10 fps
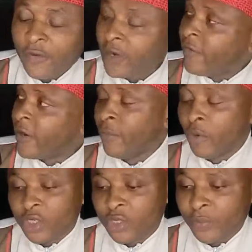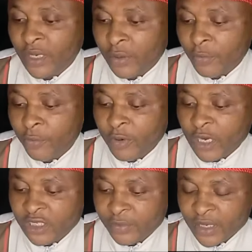very, very much, Madam
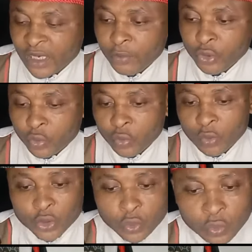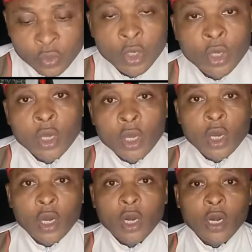Chukwu.
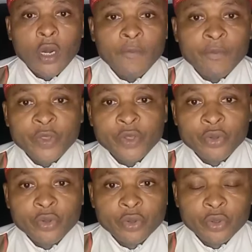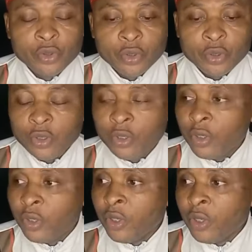You
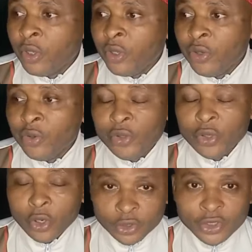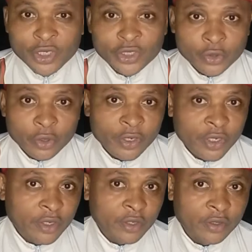know the
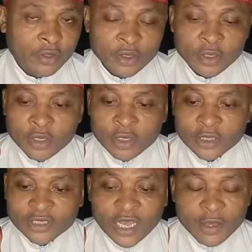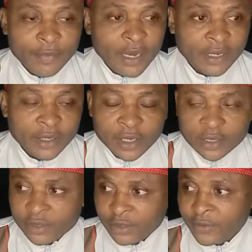story, time and date.
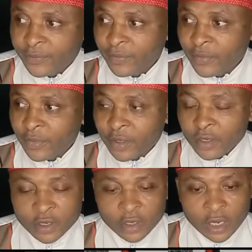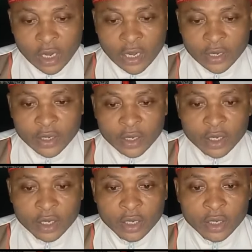And
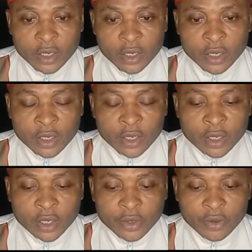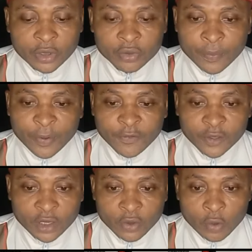you are doing
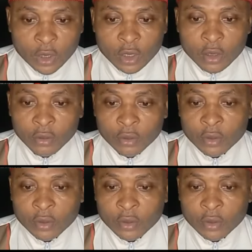perfectly well